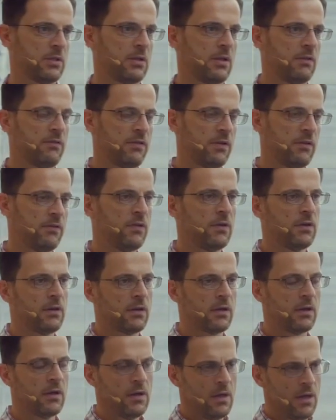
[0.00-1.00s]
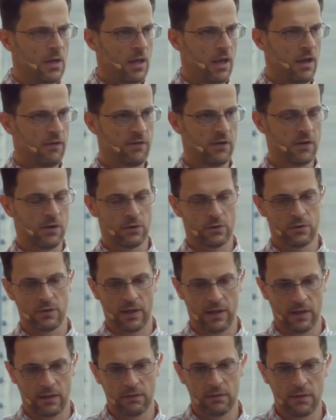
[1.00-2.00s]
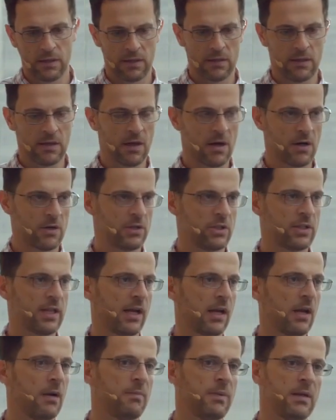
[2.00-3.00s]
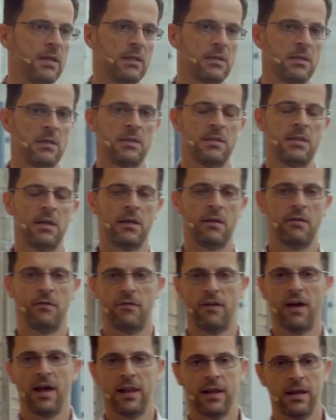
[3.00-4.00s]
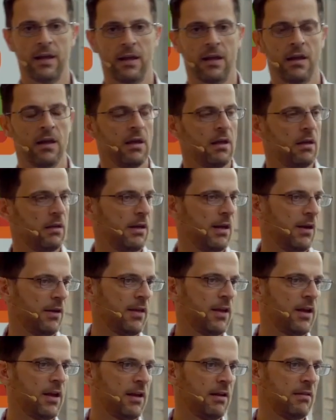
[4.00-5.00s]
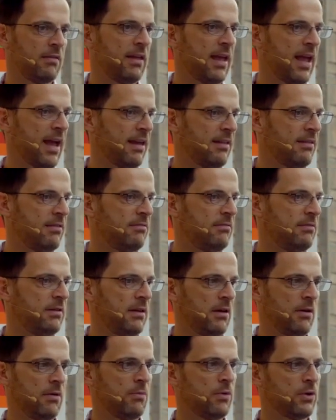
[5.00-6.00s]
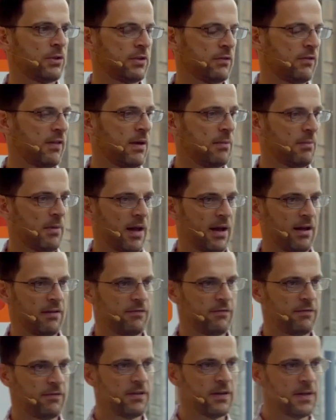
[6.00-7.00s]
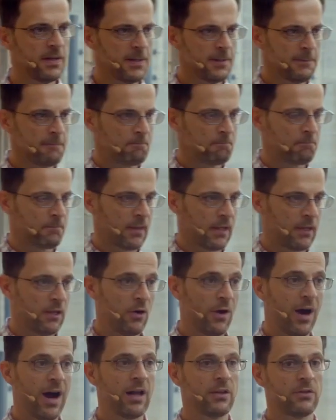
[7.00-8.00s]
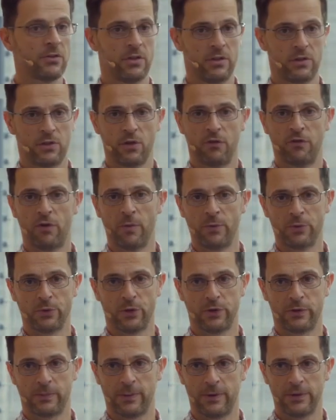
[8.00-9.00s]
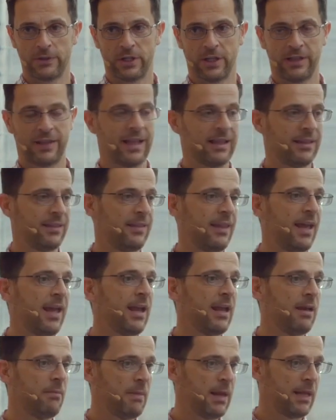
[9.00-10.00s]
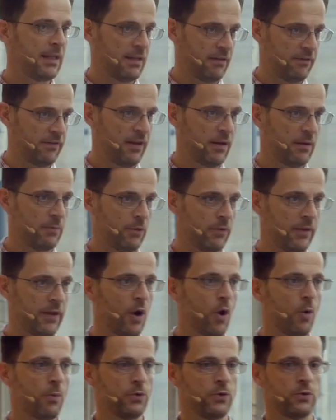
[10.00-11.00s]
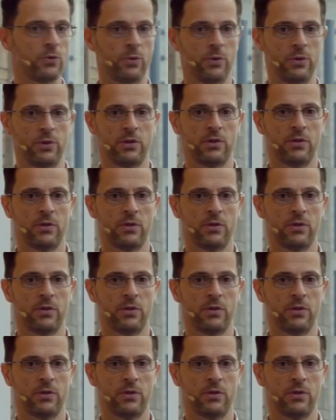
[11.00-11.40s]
So if you go to like the large tech companies in Silicon Valley, you know, they have, you know, most of them have, you know, hundreds of open source projects that they made available, they open source.